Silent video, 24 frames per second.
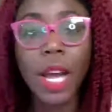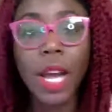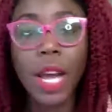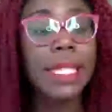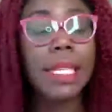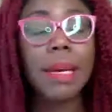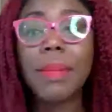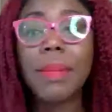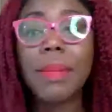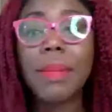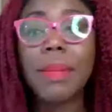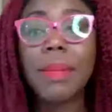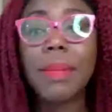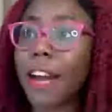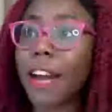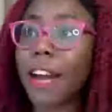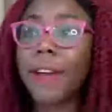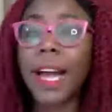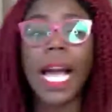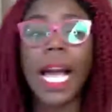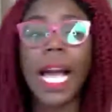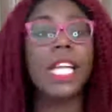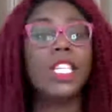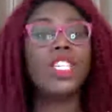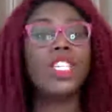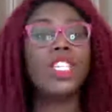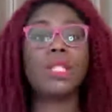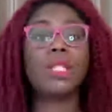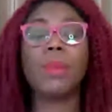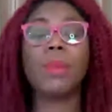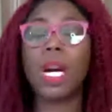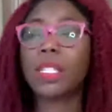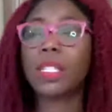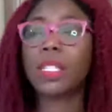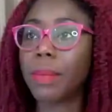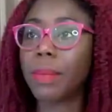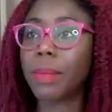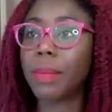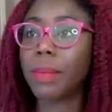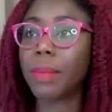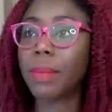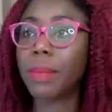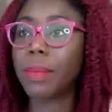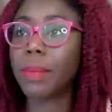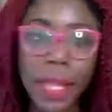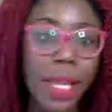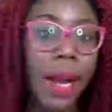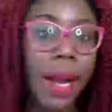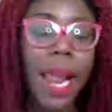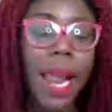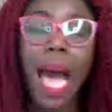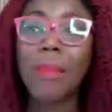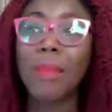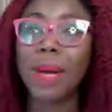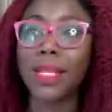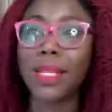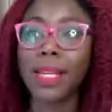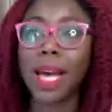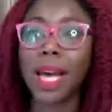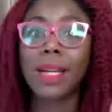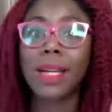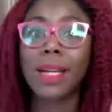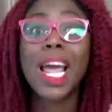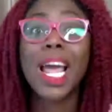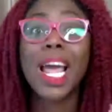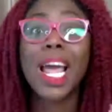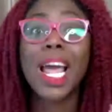As a matter of fact, I just bought some equipment on Amazon